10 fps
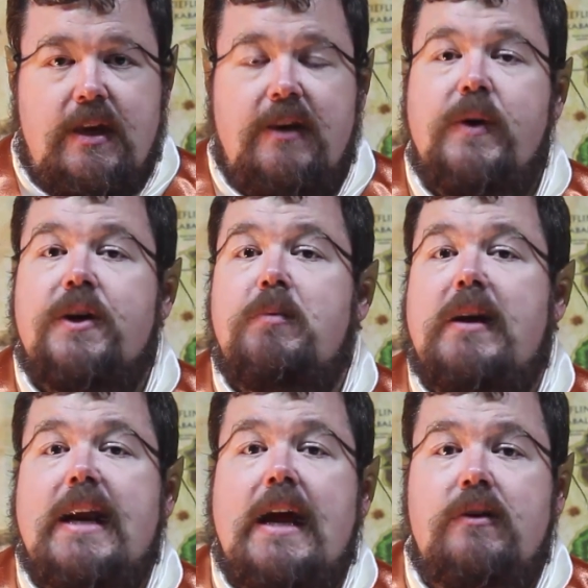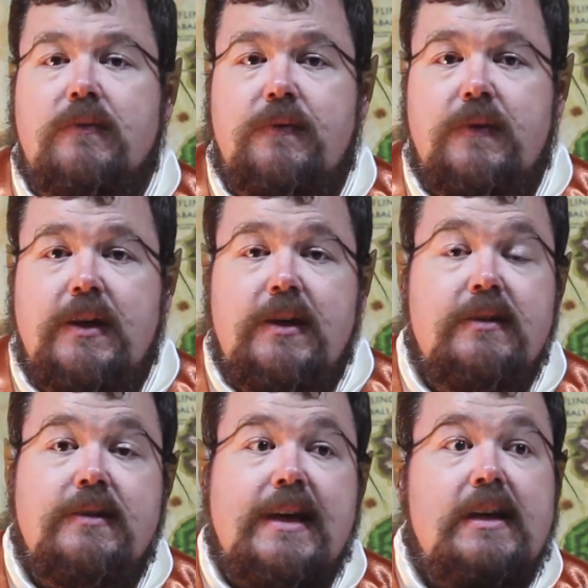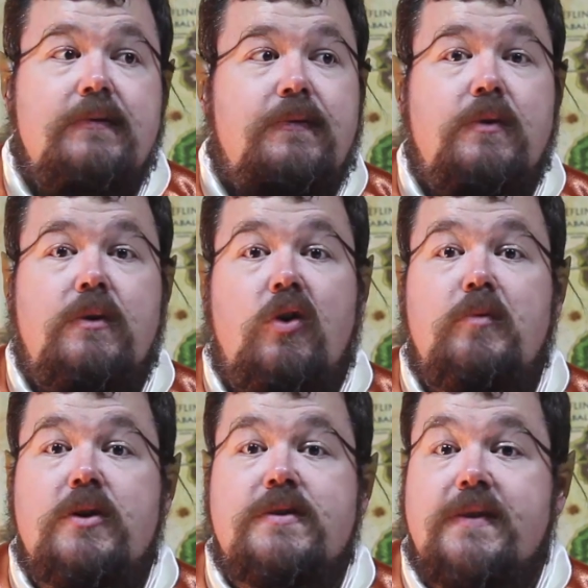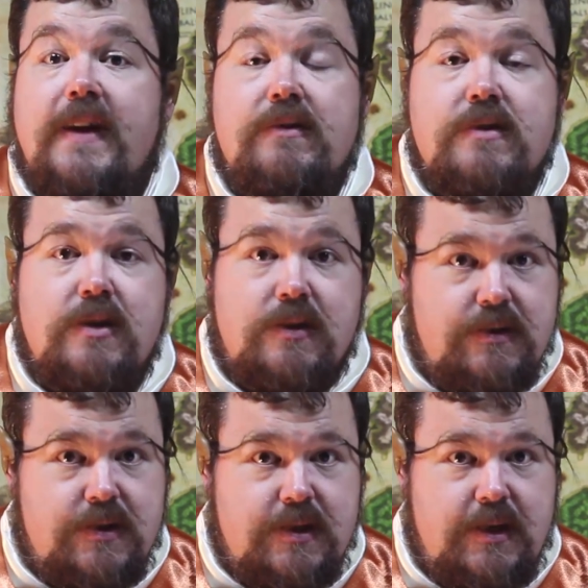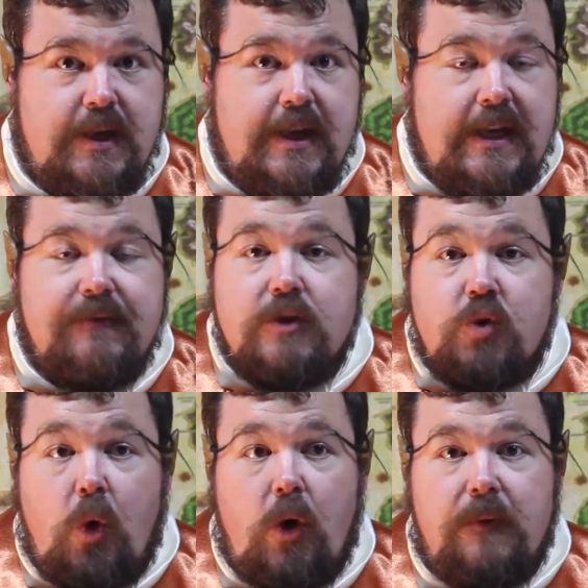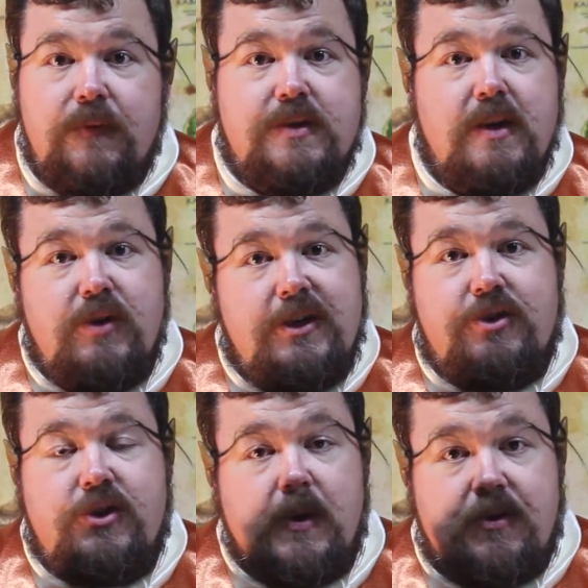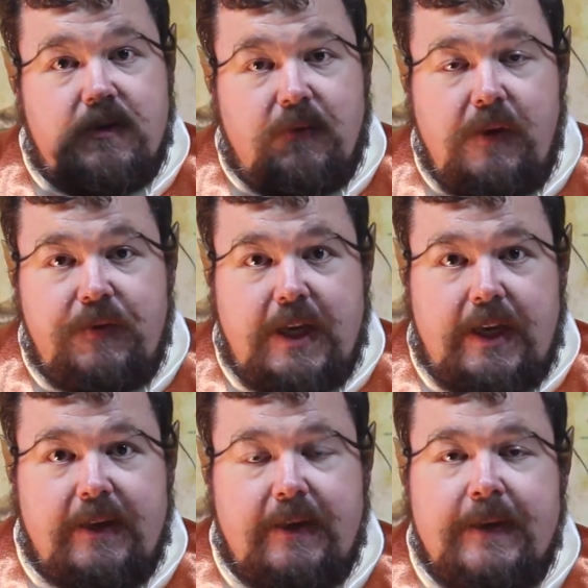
If we're going to play an elf, they live for almost 1,000 years. Even dwarves reach 250.